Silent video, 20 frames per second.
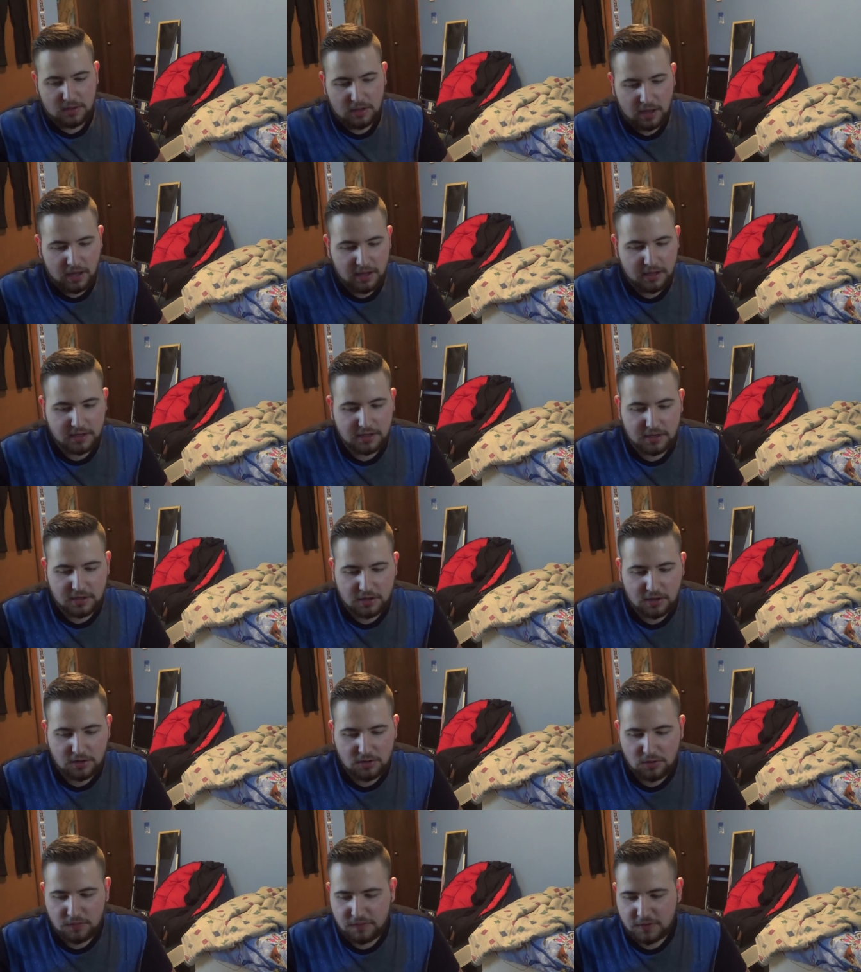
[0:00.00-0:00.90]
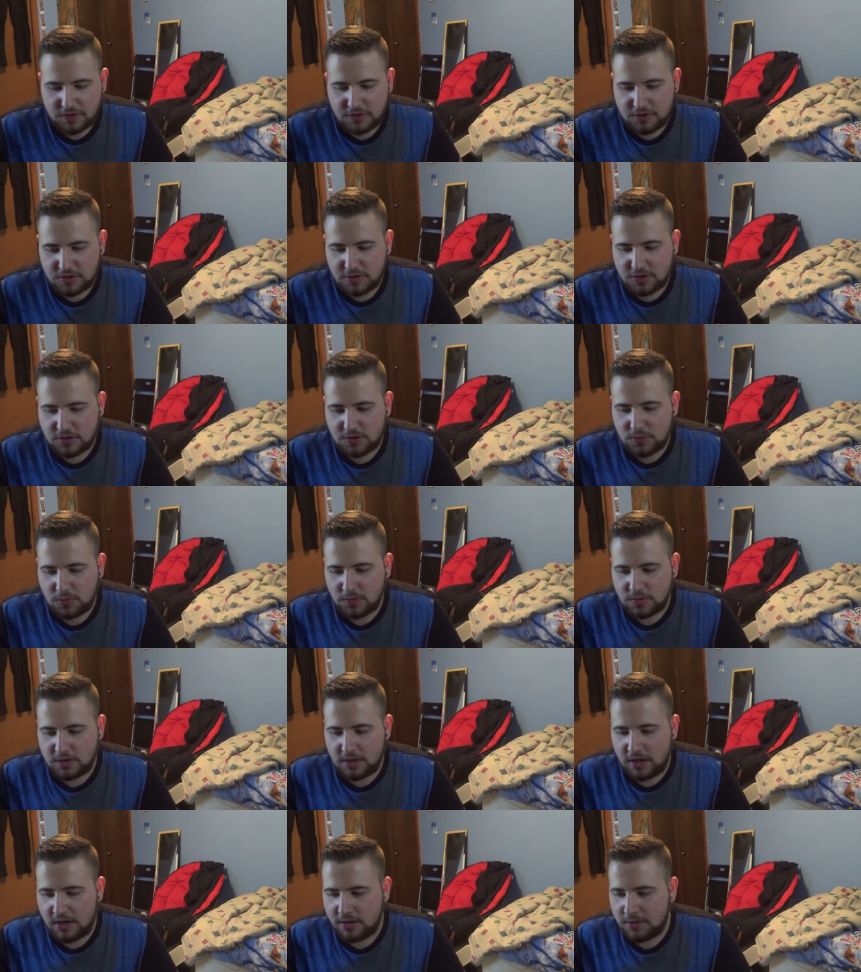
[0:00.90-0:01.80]
line here. I don't know if I should just
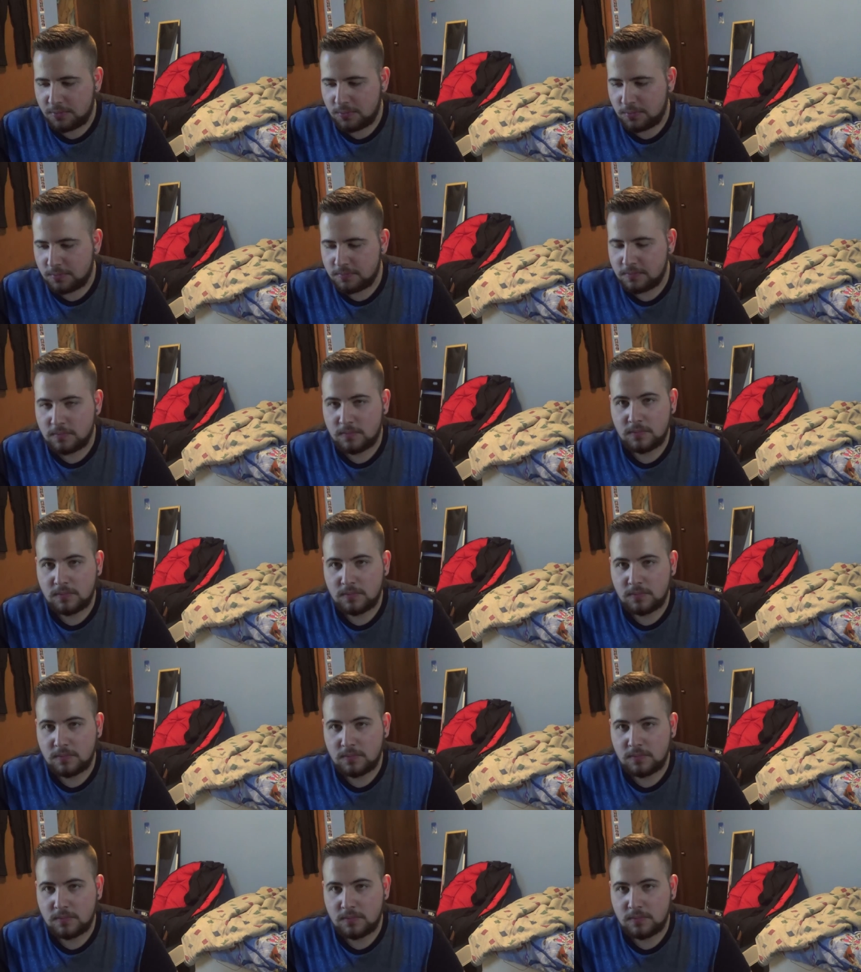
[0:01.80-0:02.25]
snort that or.